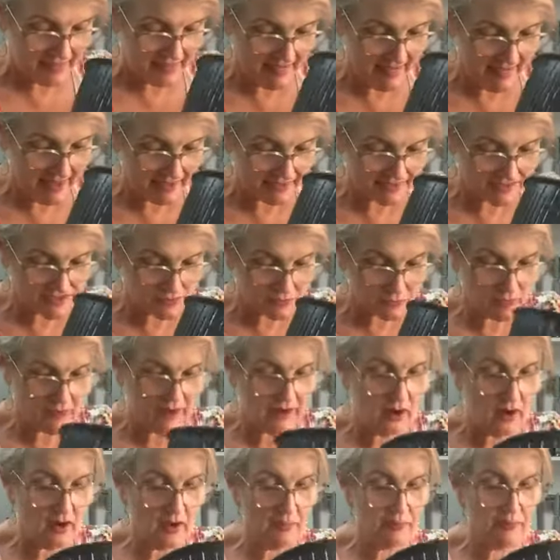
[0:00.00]
that
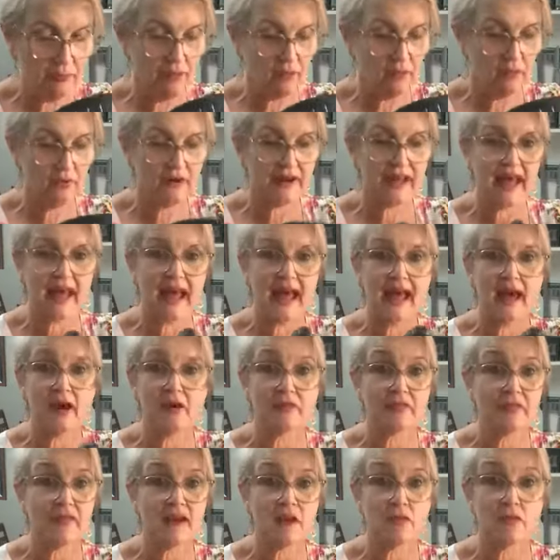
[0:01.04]
when I poured it
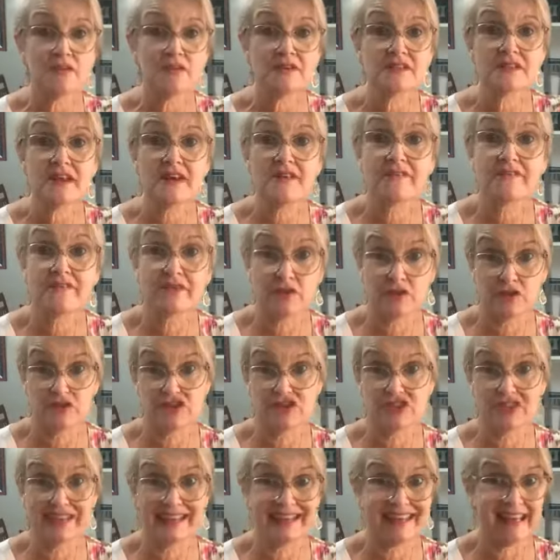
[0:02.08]
out, there was
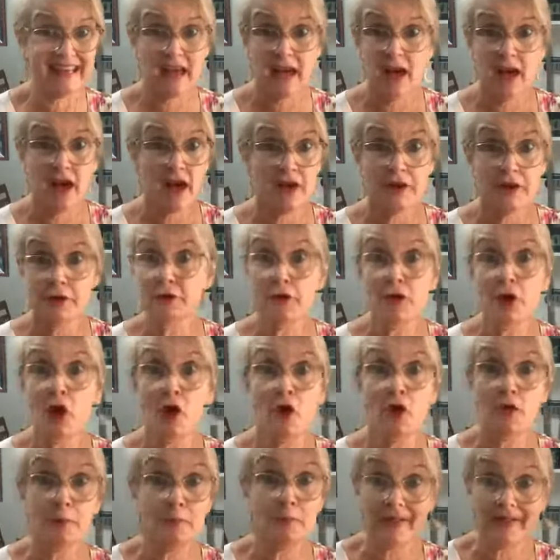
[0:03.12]
virtually
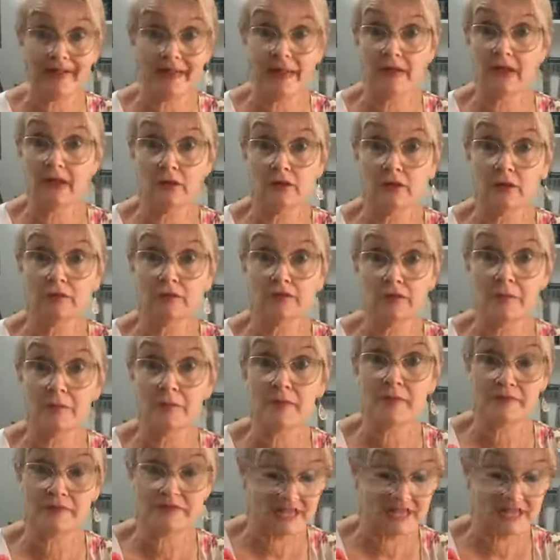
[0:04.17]
no peel from the